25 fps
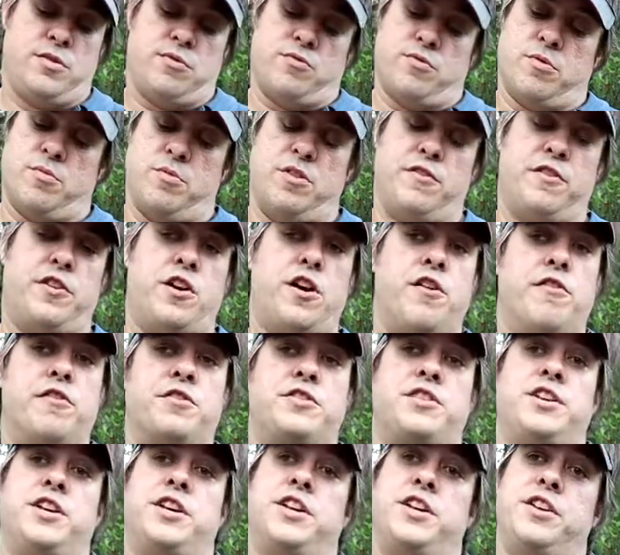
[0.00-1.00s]
move it over
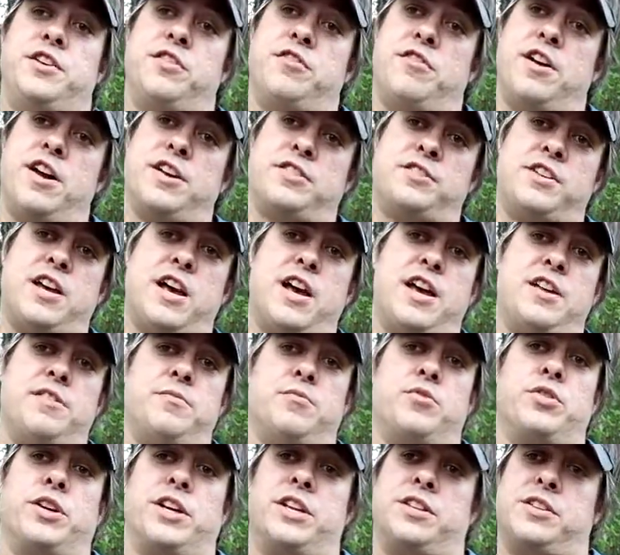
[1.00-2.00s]
to the indirect side
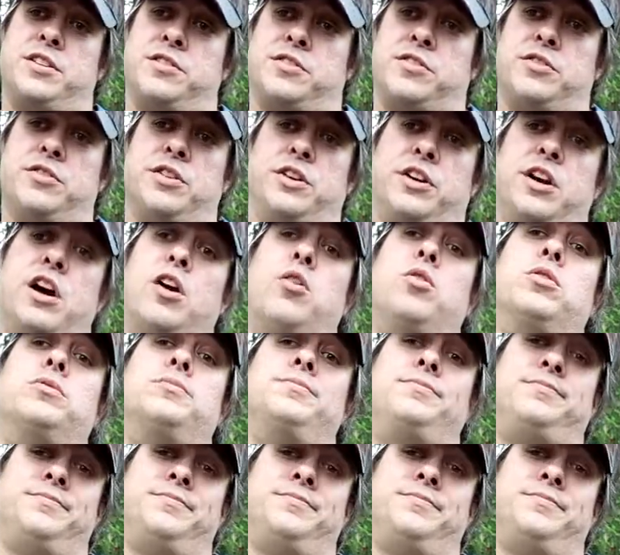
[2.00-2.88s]
and we'll get this cook going.